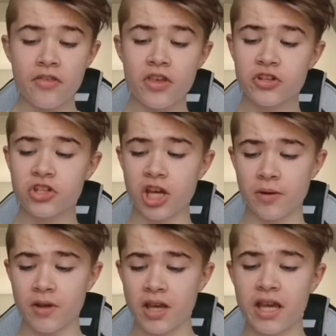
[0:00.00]
this
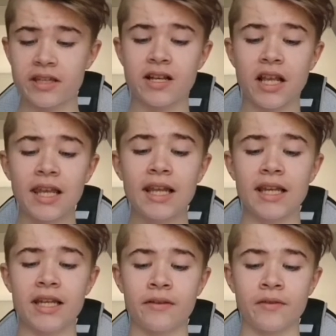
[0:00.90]
ship is
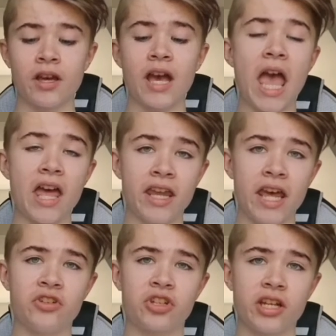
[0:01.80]
clearly an
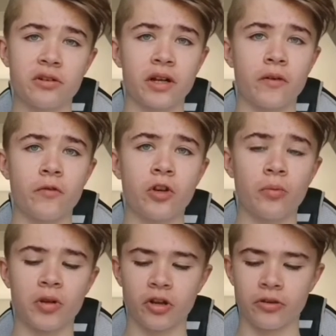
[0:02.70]
engineering
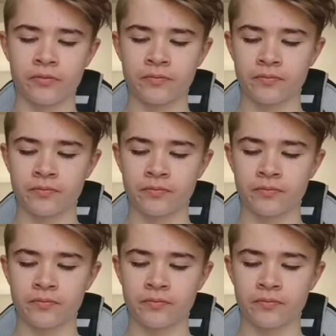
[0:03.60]
phenomenon.